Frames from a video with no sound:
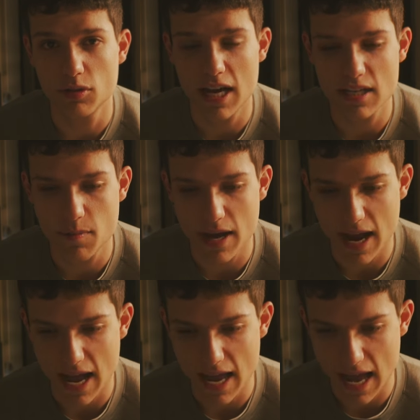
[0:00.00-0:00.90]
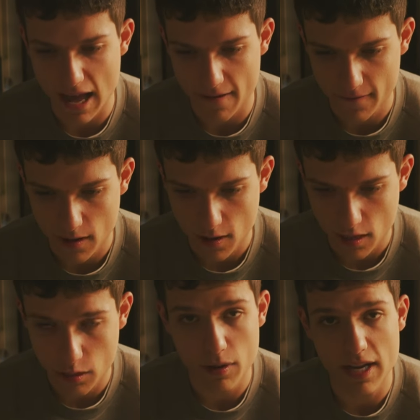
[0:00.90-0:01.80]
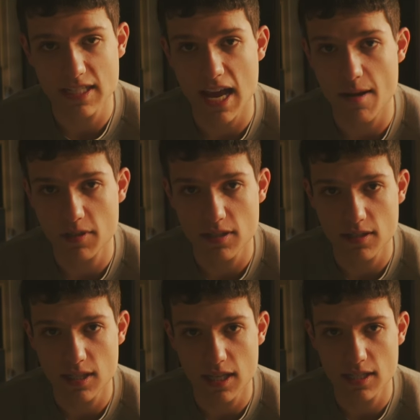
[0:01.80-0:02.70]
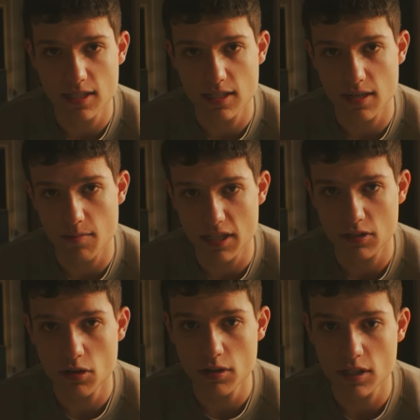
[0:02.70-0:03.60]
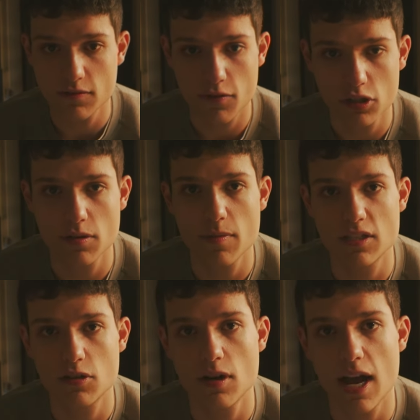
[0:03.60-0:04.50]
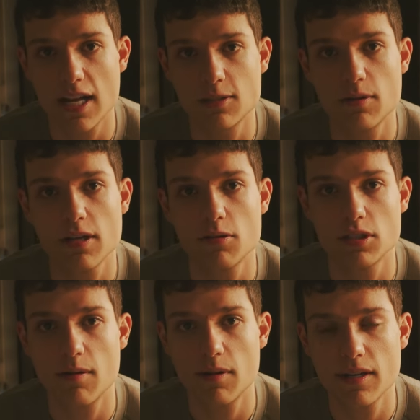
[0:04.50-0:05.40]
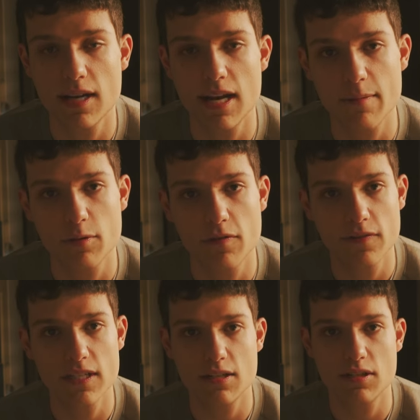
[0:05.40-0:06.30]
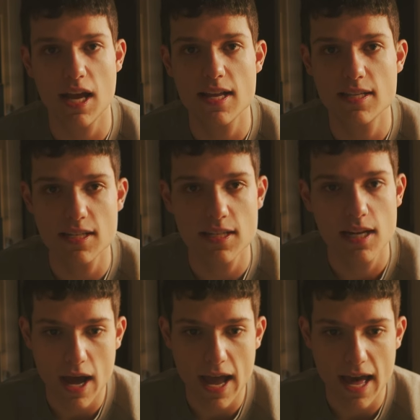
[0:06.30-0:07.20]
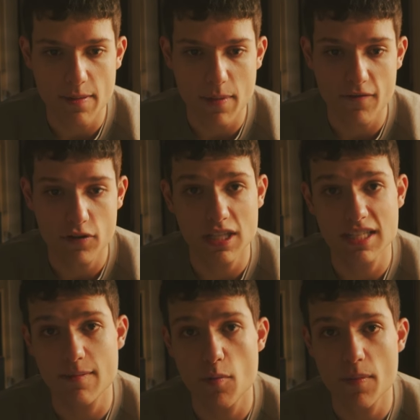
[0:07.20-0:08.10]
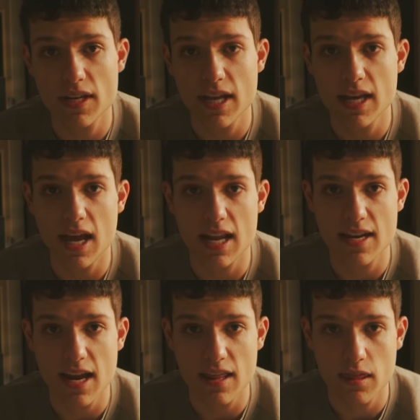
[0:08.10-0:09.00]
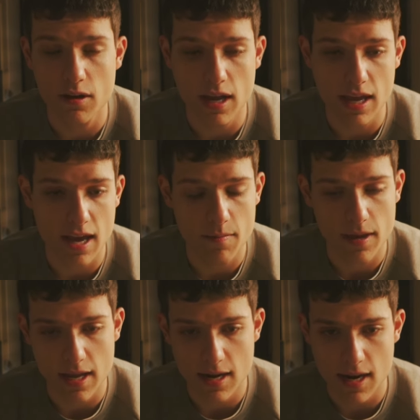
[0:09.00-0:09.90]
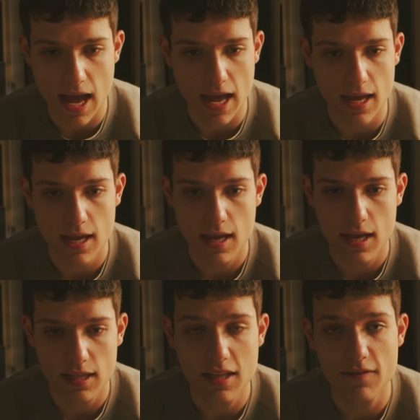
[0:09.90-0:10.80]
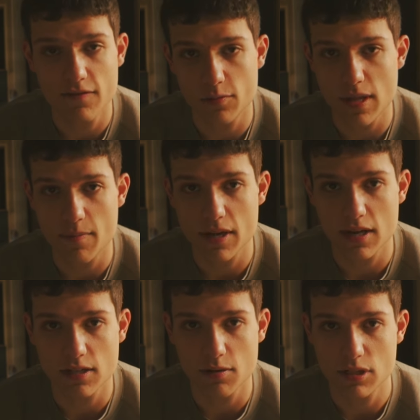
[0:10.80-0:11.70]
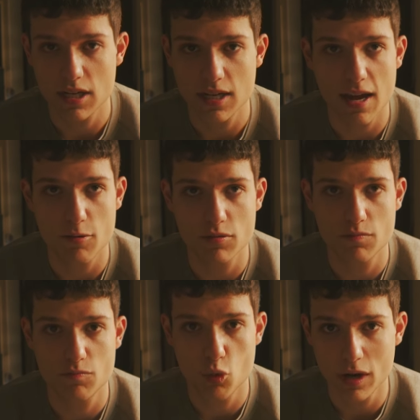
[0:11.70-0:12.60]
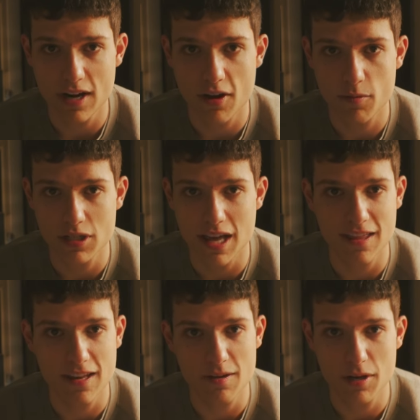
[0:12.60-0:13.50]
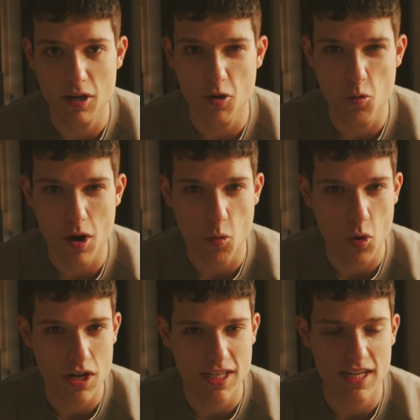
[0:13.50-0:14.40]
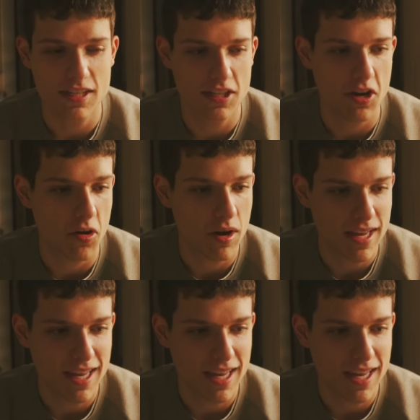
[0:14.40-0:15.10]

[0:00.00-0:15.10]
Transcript: you guys, but I have 3 exams this semester, this first semester at Trinity College Dublin, and I'm doing Physical Sciences. I had my first exam on Monday at 9:30 a.m. and I didn't film that because obviously I was really nervous. I didn't even know where was it, so